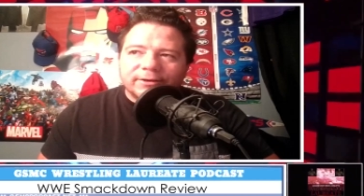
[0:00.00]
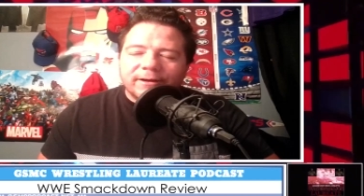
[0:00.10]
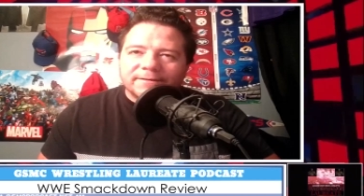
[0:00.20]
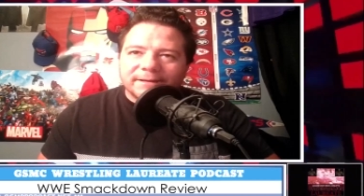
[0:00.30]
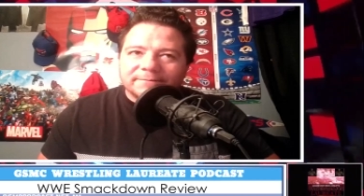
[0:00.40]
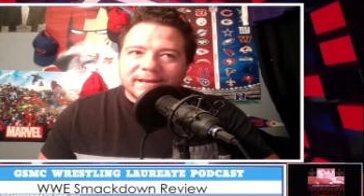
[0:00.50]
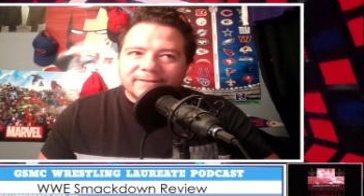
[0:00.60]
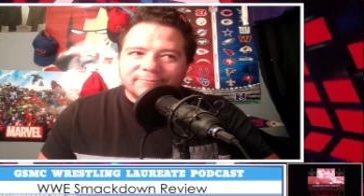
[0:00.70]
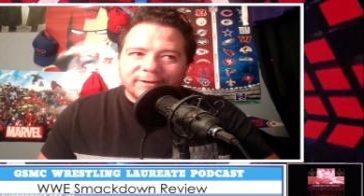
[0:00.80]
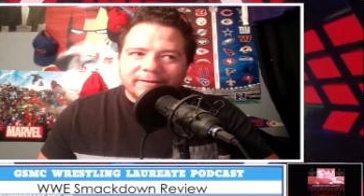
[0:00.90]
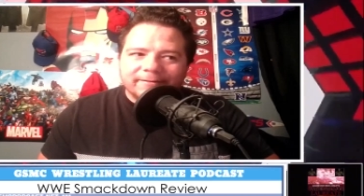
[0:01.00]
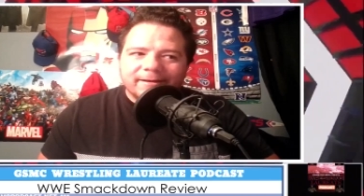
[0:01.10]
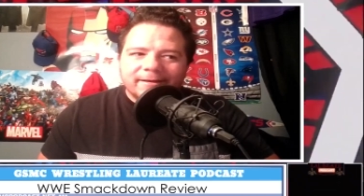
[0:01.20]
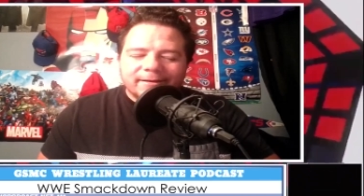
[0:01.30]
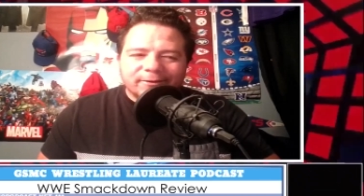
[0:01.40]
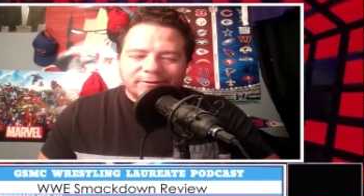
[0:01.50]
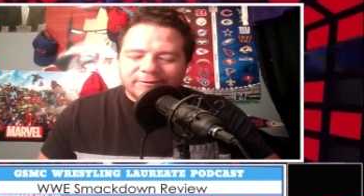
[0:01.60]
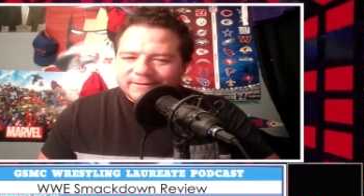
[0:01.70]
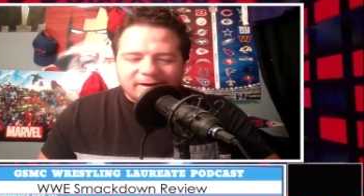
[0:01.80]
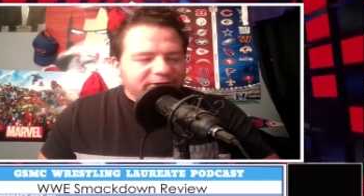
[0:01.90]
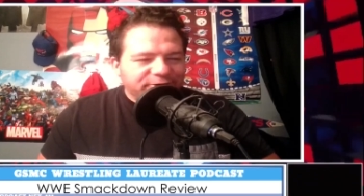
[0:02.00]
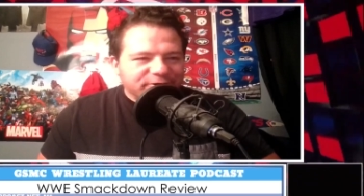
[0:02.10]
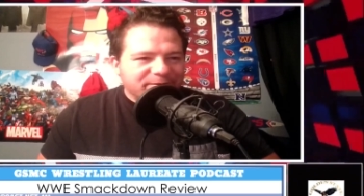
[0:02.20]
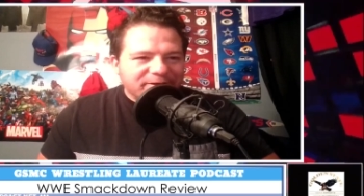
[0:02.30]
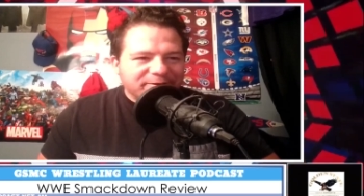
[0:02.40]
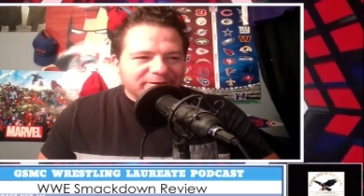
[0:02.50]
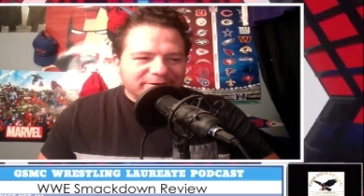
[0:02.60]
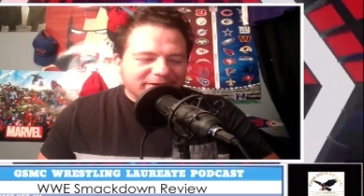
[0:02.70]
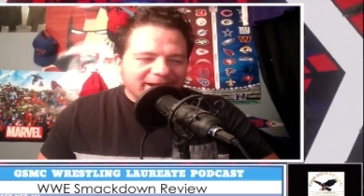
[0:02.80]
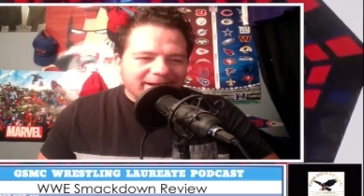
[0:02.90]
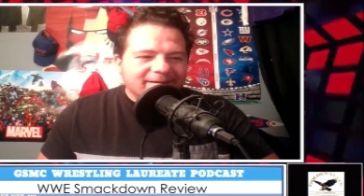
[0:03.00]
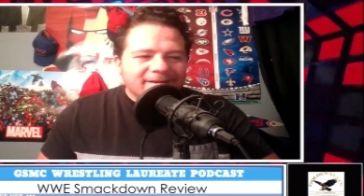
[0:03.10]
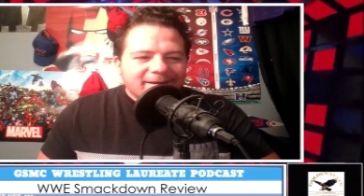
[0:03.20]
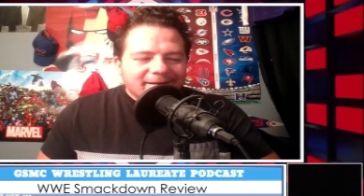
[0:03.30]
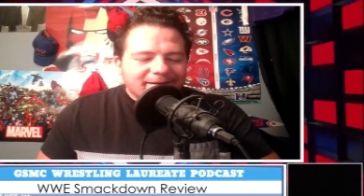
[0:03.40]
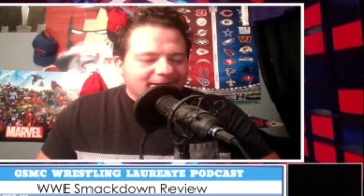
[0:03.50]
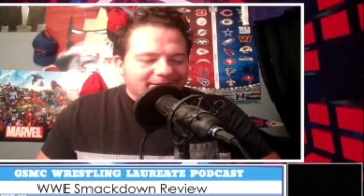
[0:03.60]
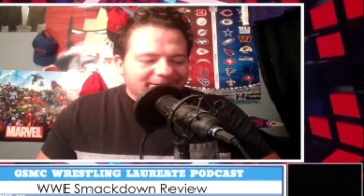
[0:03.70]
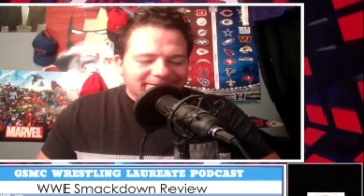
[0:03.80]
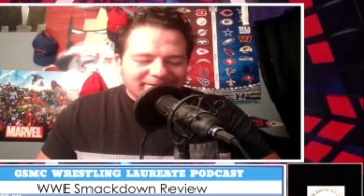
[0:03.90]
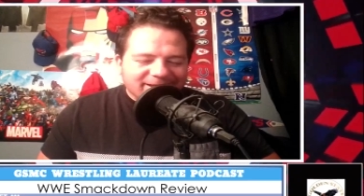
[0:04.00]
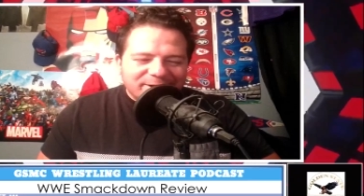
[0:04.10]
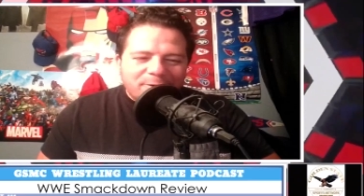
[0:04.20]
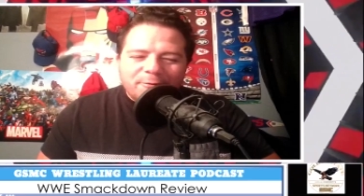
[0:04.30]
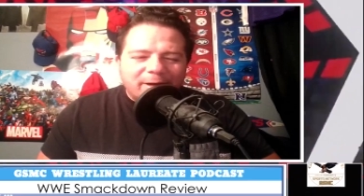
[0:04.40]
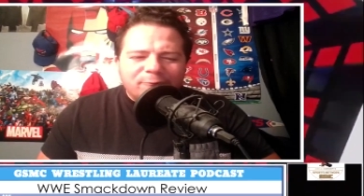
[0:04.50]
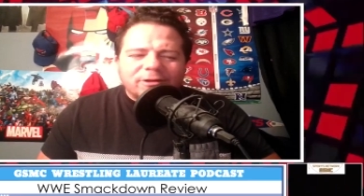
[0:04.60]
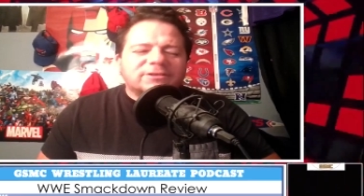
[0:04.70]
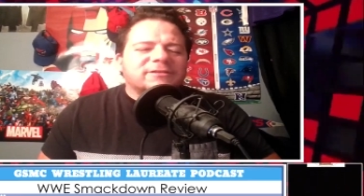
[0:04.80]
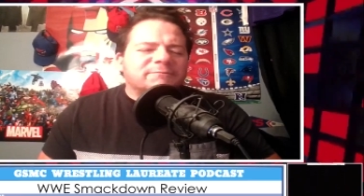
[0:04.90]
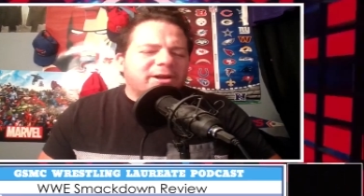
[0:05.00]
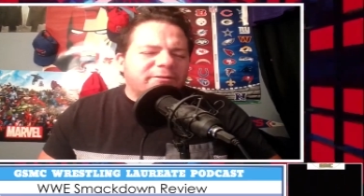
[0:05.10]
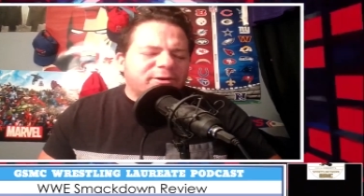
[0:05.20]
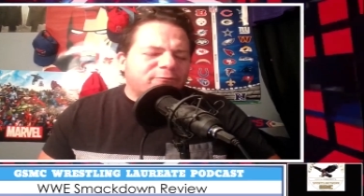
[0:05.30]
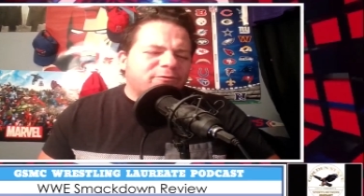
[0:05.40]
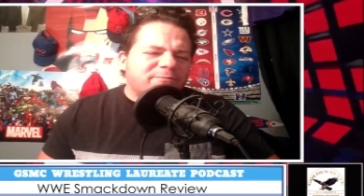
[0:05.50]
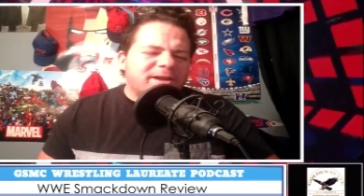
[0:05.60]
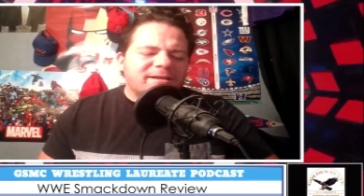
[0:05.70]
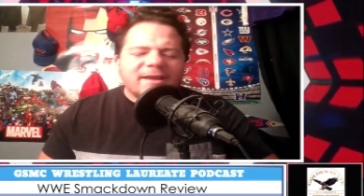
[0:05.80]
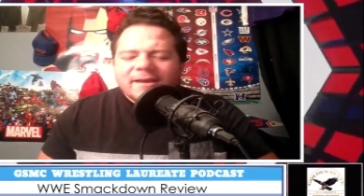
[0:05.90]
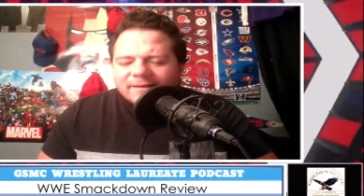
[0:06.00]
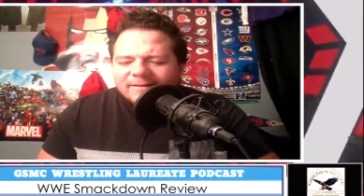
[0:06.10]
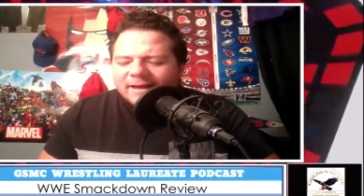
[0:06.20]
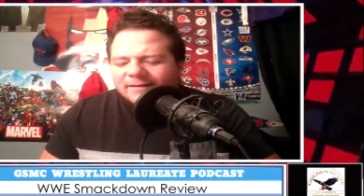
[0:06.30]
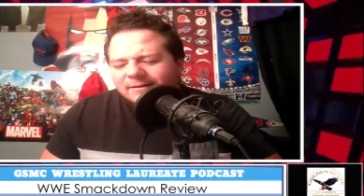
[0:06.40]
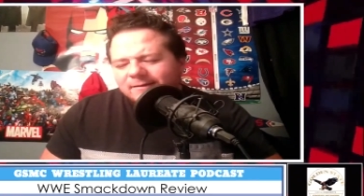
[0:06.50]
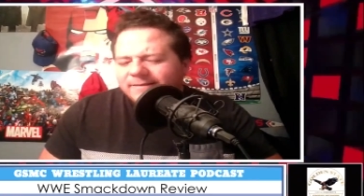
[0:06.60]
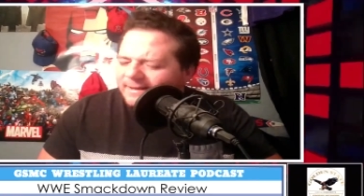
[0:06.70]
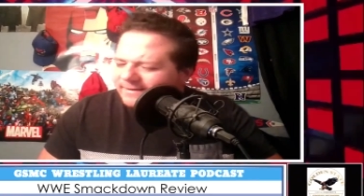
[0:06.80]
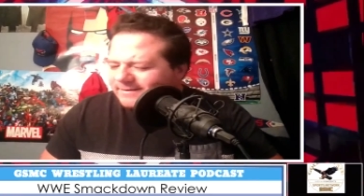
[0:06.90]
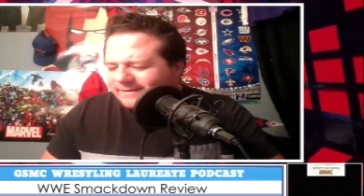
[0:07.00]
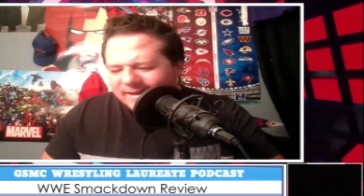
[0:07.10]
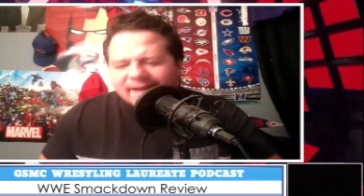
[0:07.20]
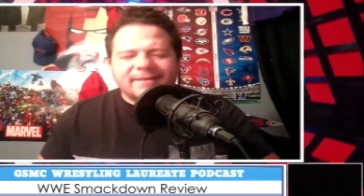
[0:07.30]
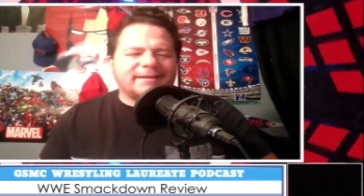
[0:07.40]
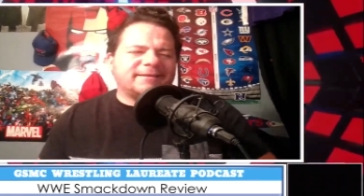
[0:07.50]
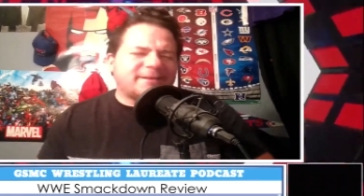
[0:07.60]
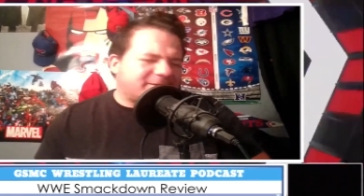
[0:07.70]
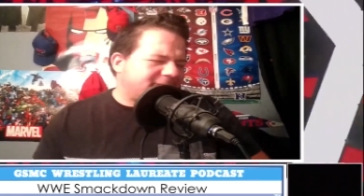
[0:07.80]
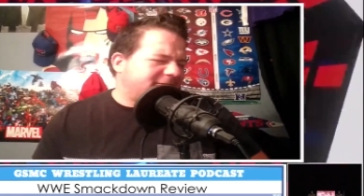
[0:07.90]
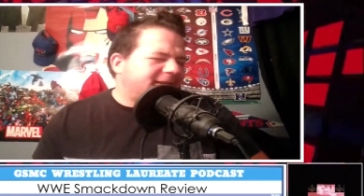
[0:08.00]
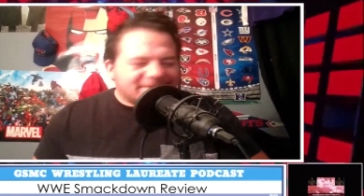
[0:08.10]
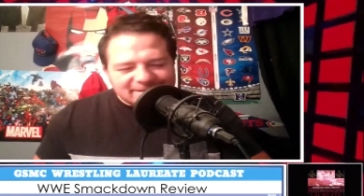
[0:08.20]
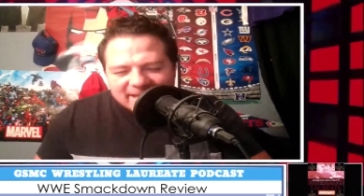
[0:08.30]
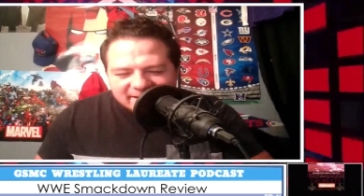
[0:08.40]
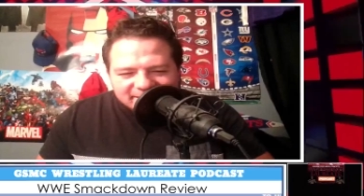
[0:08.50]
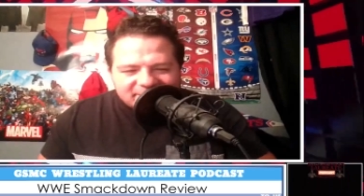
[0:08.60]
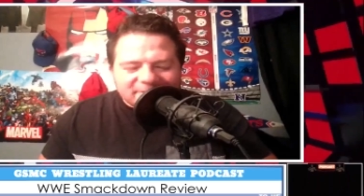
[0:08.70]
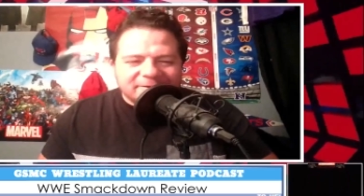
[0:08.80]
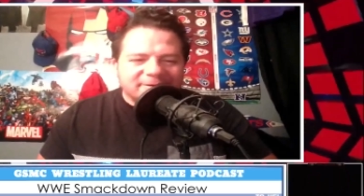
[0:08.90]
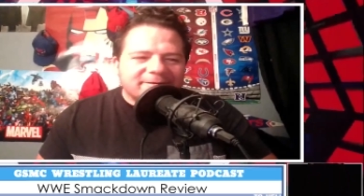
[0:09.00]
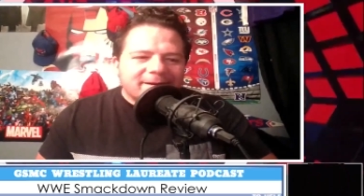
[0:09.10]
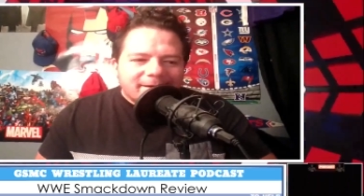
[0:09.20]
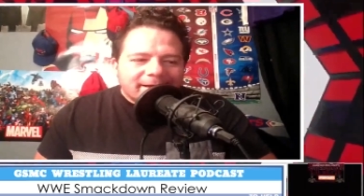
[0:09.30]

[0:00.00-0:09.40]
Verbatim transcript: You know how sometimes when you know you're talking to your mother and you're like, and they're like, "Oh, I want you to marry a woman that you know this and that and the other, this and that and the other."